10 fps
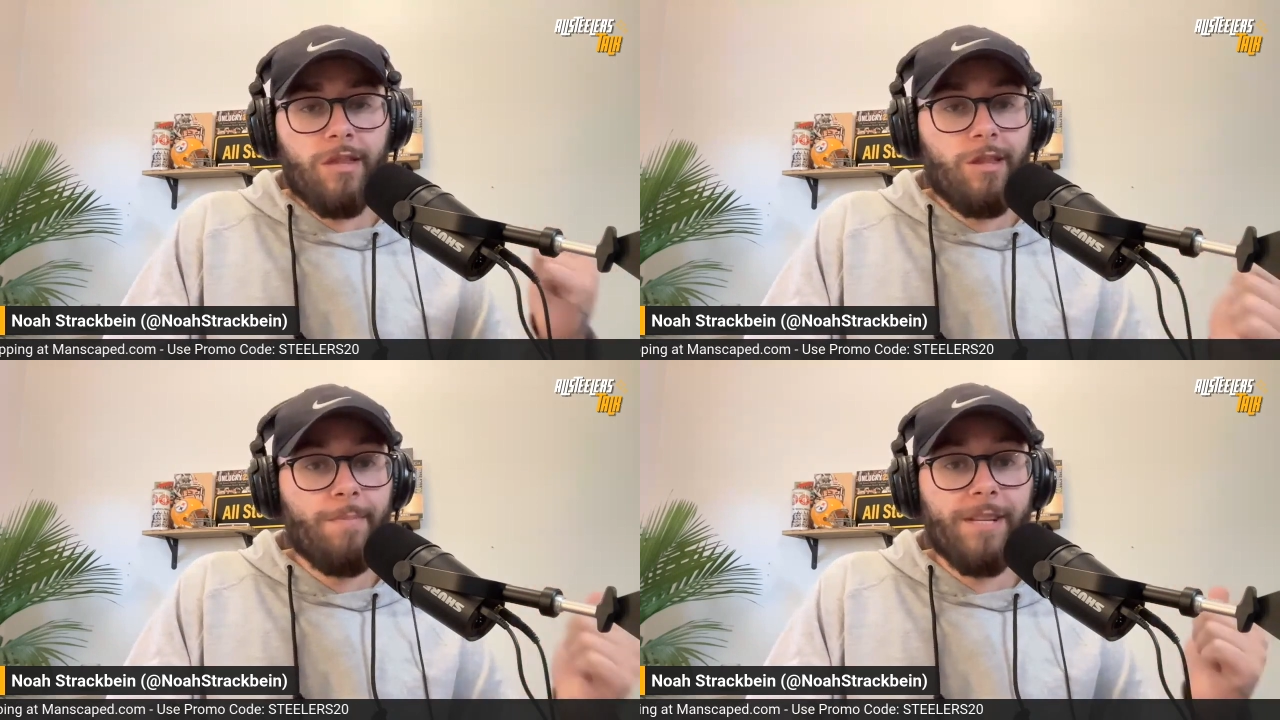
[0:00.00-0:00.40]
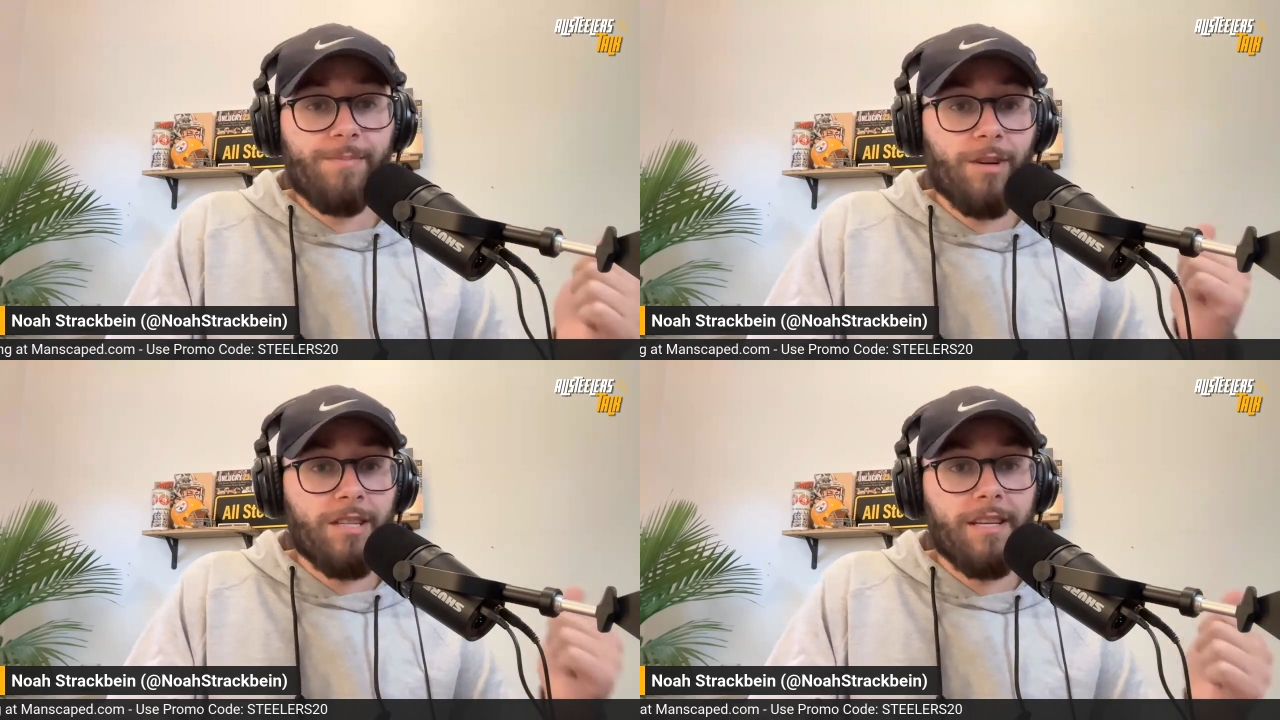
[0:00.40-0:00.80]
the
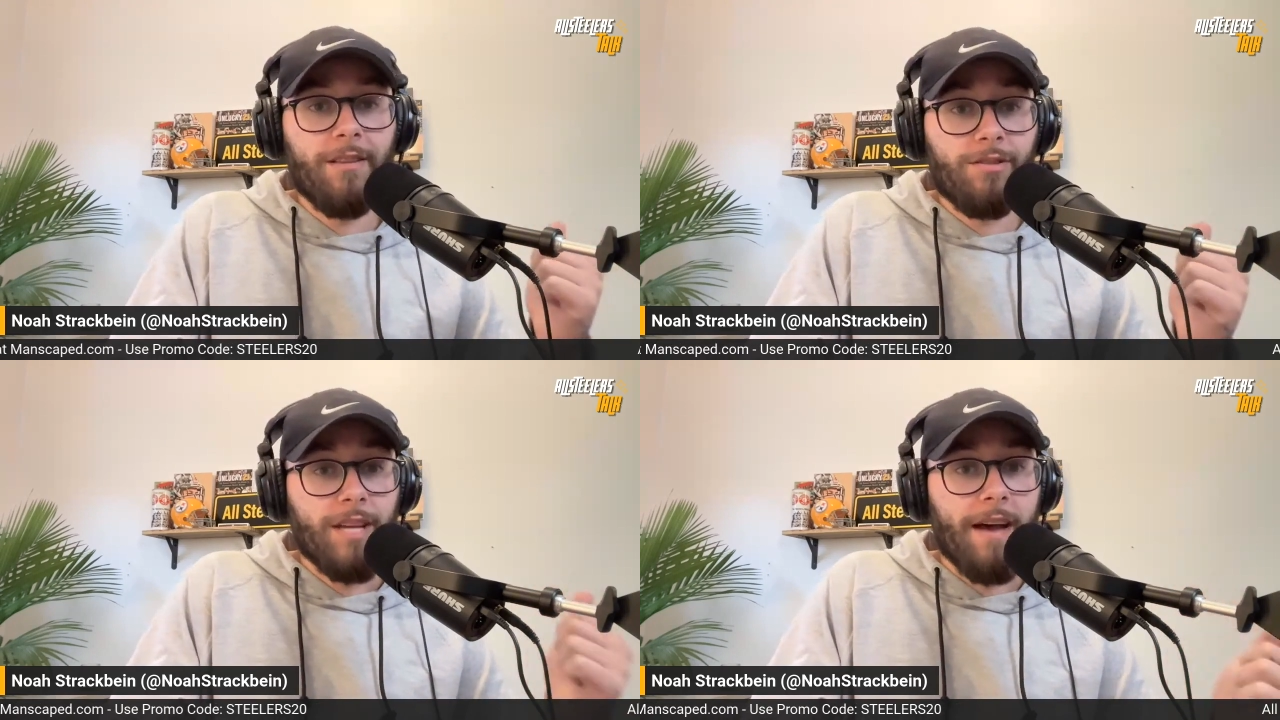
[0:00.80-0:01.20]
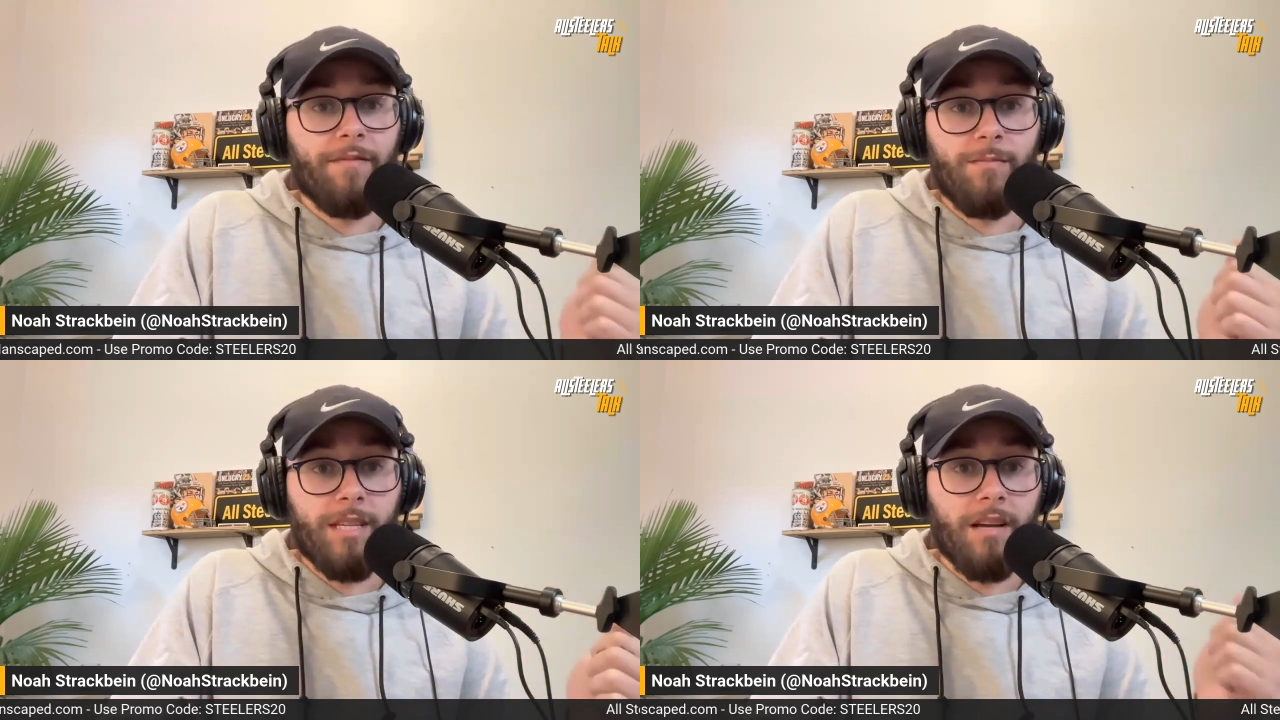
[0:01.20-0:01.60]
Pittsburgh Steelers have
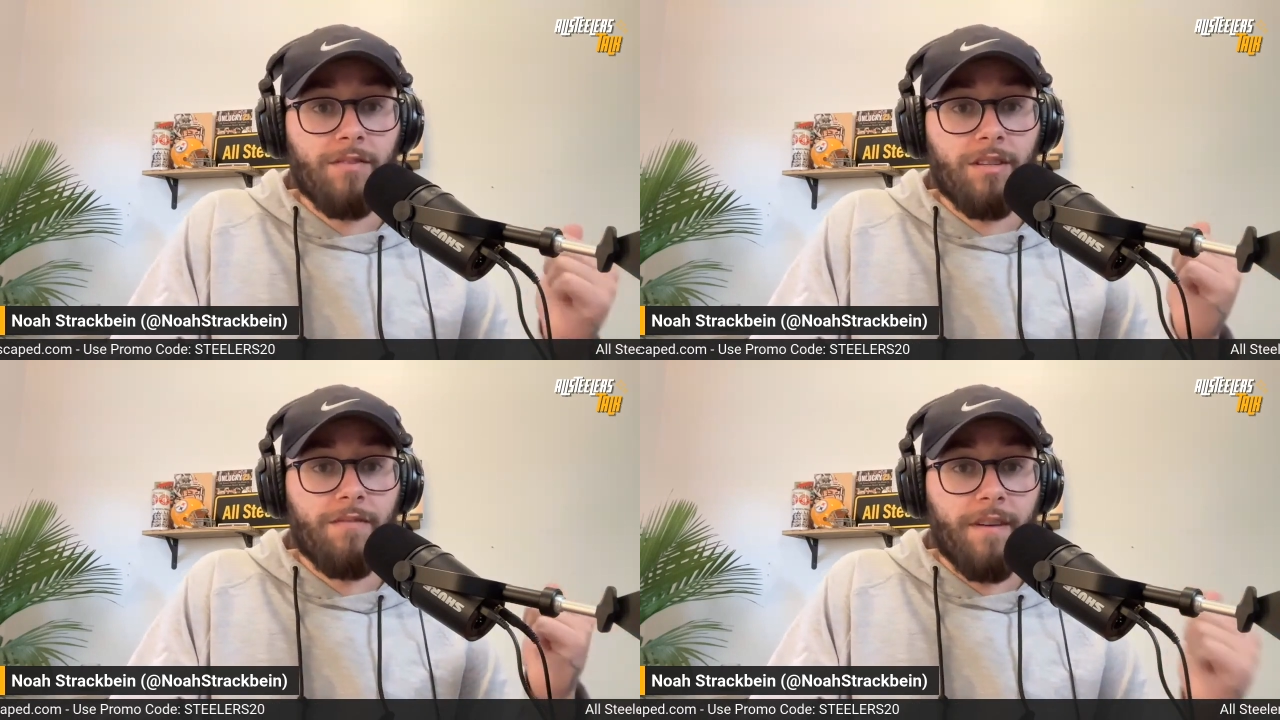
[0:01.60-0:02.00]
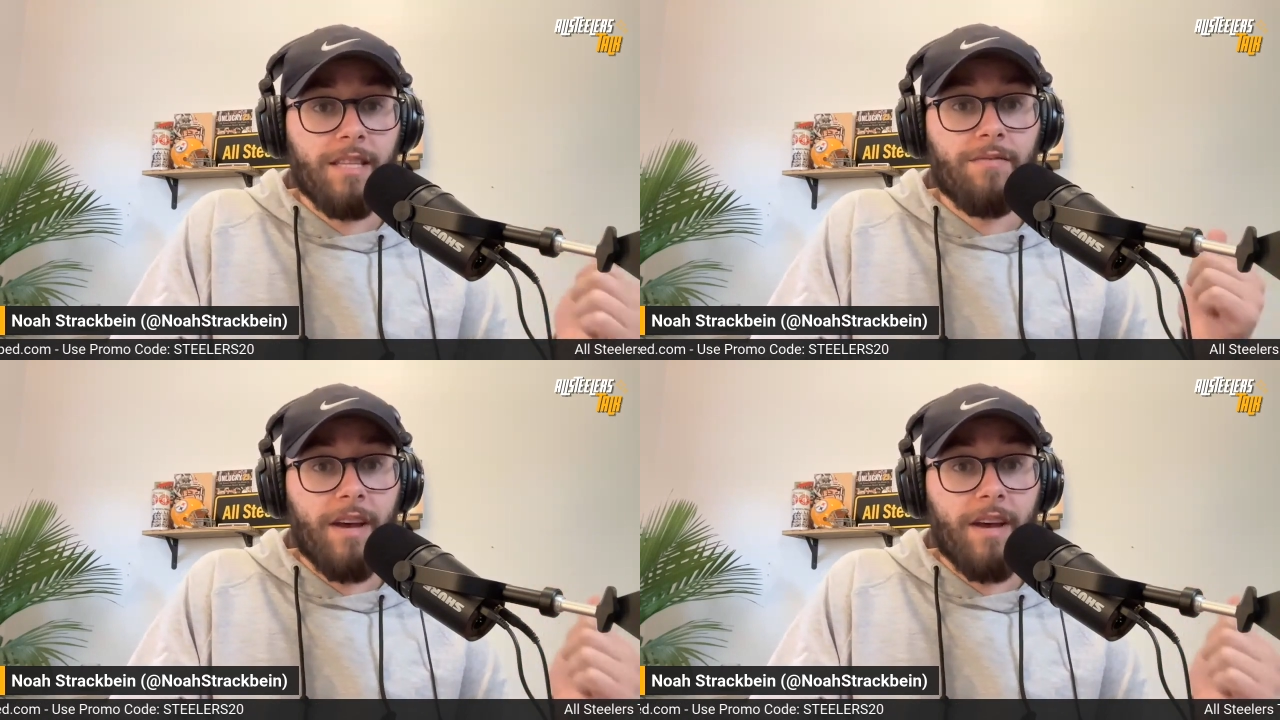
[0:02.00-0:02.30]
themselves a defensive